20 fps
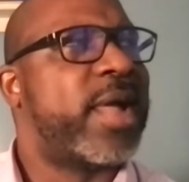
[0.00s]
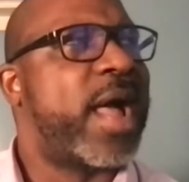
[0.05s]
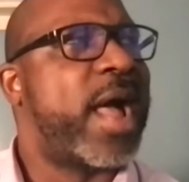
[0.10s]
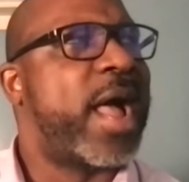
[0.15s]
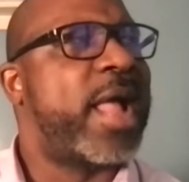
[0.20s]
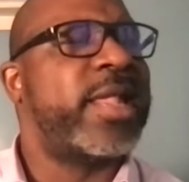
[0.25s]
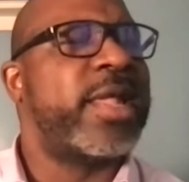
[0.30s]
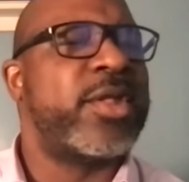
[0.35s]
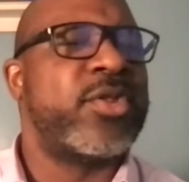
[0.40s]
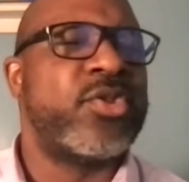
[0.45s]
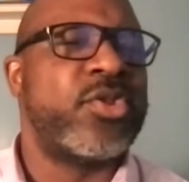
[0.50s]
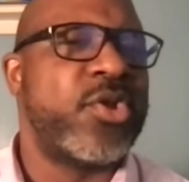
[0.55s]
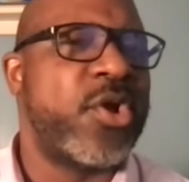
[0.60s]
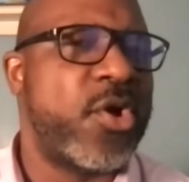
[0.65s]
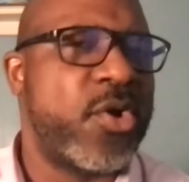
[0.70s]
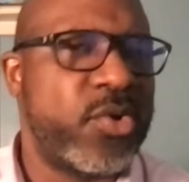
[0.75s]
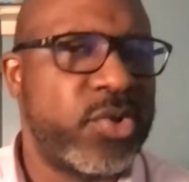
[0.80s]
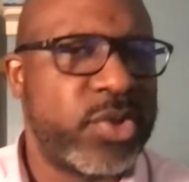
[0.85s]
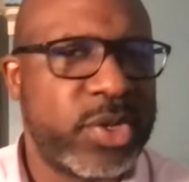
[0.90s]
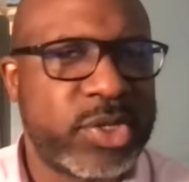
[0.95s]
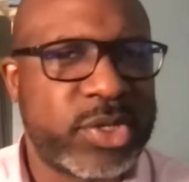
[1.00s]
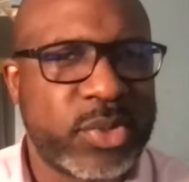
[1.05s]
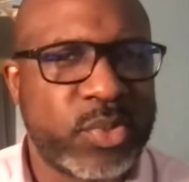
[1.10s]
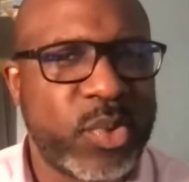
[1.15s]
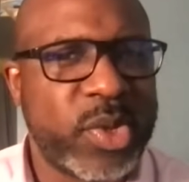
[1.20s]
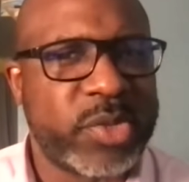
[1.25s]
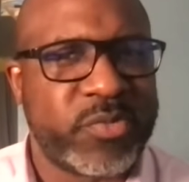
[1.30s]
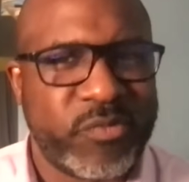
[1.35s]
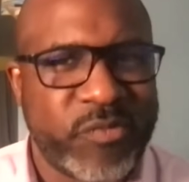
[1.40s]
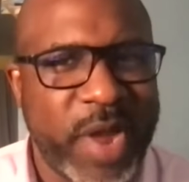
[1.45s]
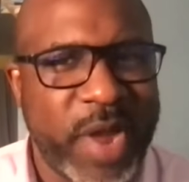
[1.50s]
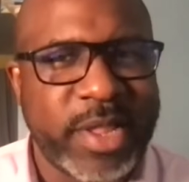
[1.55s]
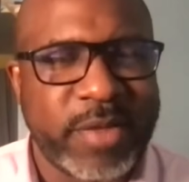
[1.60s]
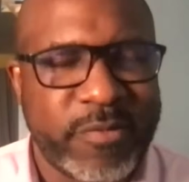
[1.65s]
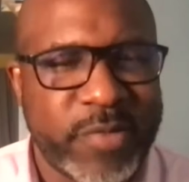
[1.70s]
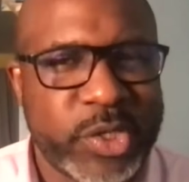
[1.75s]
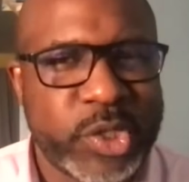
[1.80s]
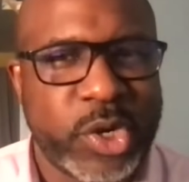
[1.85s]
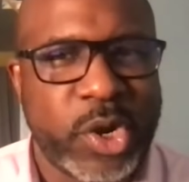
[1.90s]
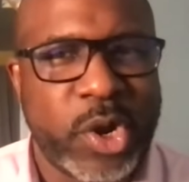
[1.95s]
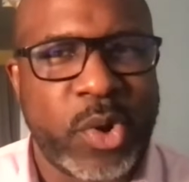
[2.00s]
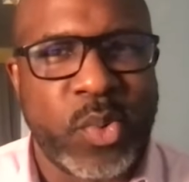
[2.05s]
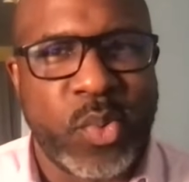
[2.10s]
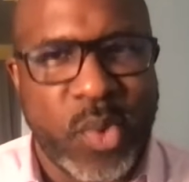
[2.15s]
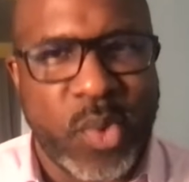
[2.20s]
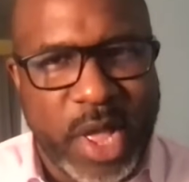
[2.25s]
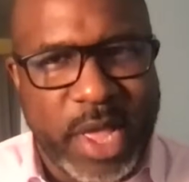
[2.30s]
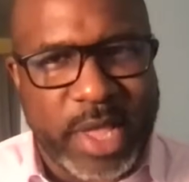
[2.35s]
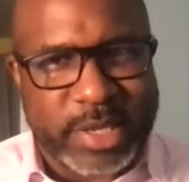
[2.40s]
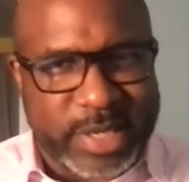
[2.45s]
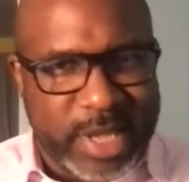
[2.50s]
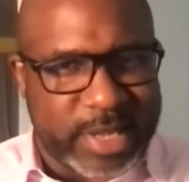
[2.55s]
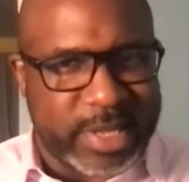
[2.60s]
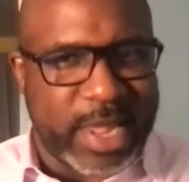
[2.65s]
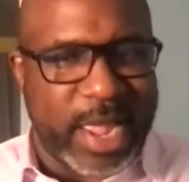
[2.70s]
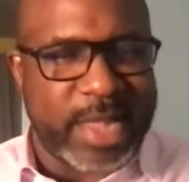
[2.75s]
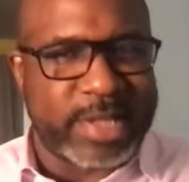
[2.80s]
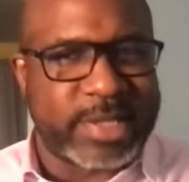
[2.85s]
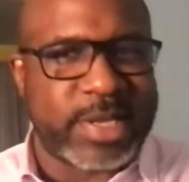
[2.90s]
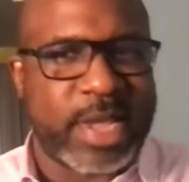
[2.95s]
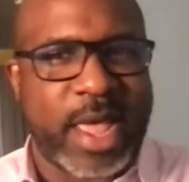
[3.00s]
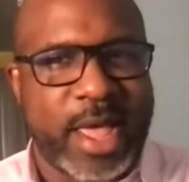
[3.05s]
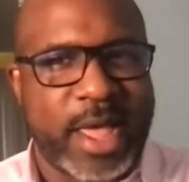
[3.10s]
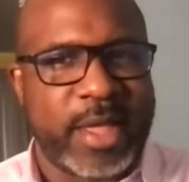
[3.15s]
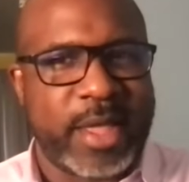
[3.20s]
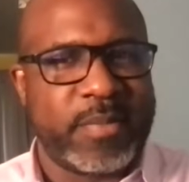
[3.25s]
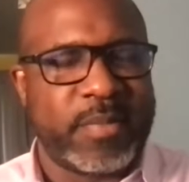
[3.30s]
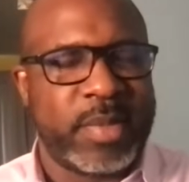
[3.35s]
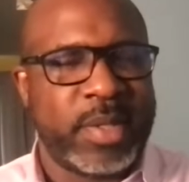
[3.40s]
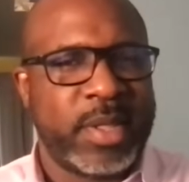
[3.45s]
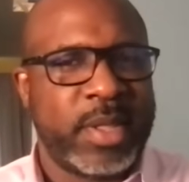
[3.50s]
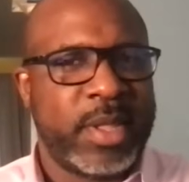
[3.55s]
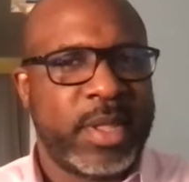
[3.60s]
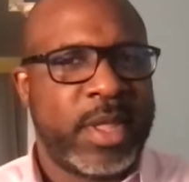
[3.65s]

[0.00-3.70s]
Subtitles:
I didn't know what right of return was at that time,